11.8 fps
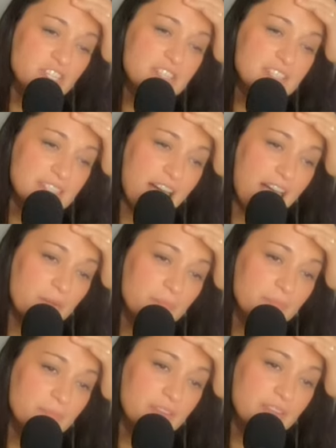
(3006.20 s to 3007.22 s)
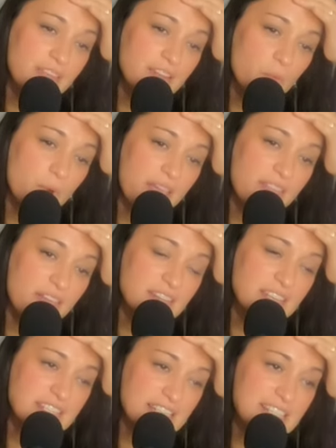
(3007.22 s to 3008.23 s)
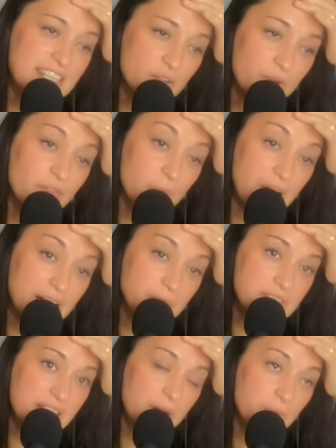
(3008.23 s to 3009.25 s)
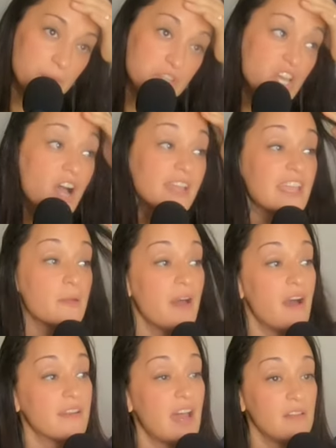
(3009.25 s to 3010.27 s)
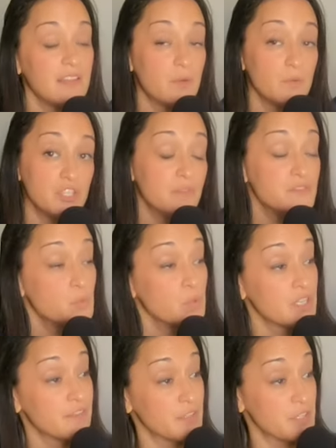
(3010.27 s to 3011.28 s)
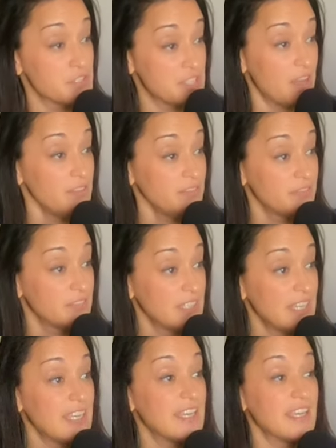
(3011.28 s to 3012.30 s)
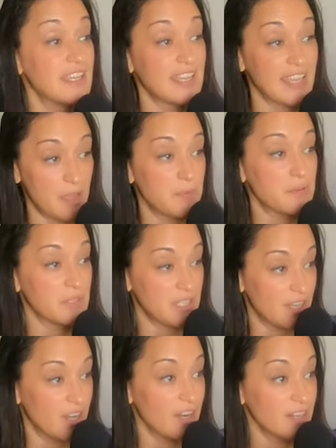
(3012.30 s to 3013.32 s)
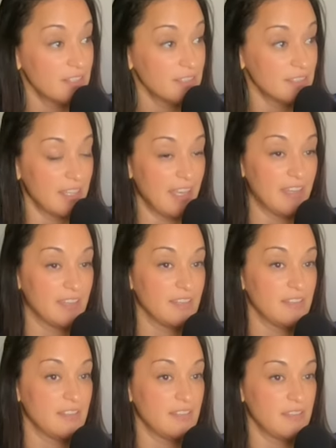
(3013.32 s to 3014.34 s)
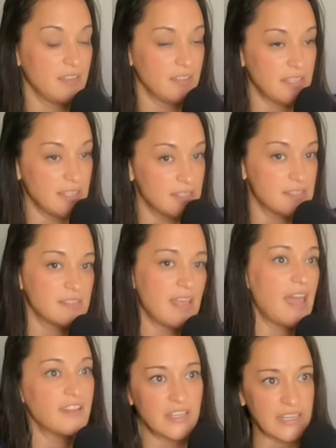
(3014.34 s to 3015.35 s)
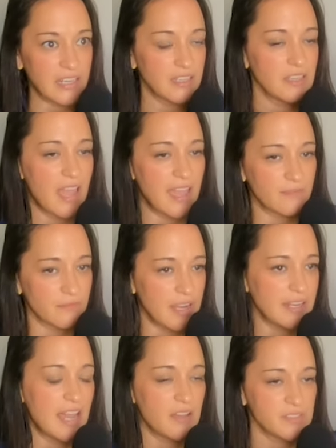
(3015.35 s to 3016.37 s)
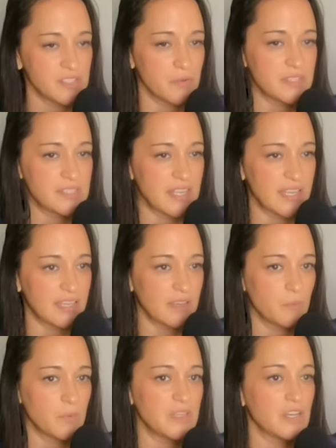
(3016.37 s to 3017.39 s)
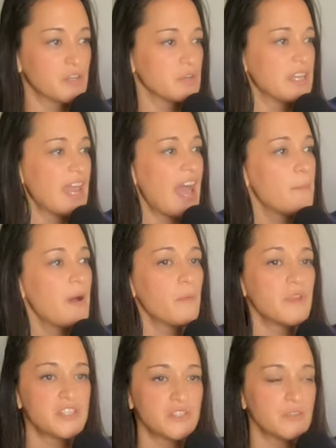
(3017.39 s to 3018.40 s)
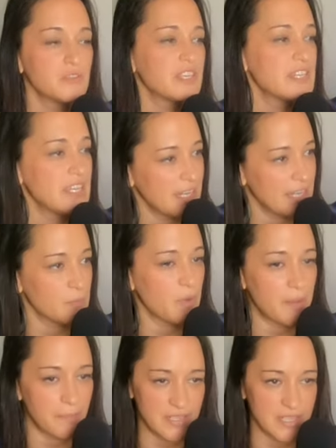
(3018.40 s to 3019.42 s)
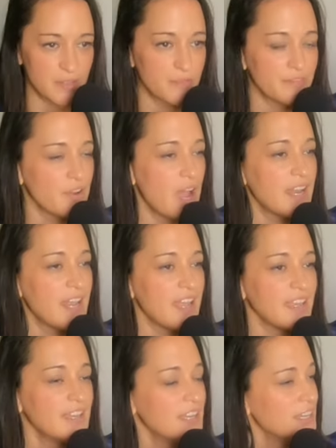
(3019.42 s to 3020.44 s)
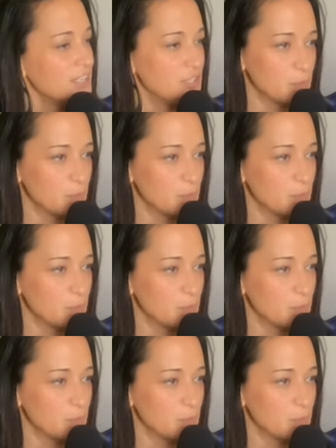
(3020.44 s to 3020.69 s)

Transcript: his time in a way that he doesn't get overwhelmed. And we yeah. were talking about how, like, when you have to work for yourself, it can be really hard. Like, he's editing and right now so it's like we agreed how about we do the canadian way monday through friday you